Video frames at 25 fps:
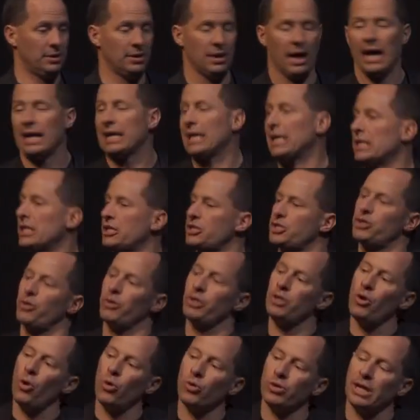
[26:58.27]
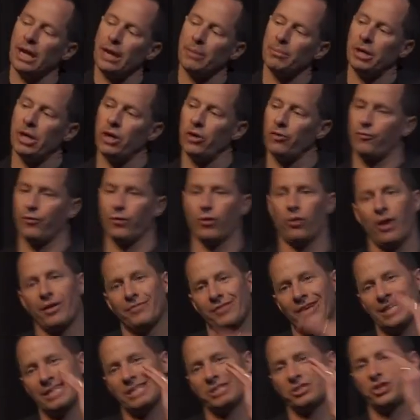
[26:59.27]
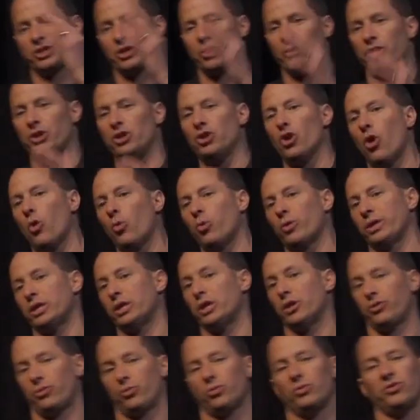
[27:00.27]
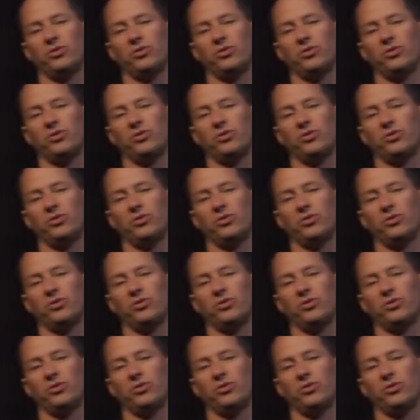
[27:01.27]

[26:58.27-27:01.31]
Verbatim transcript: I got to let Sherry know that I'm here for her. I've got to let Sherry know we're going to get through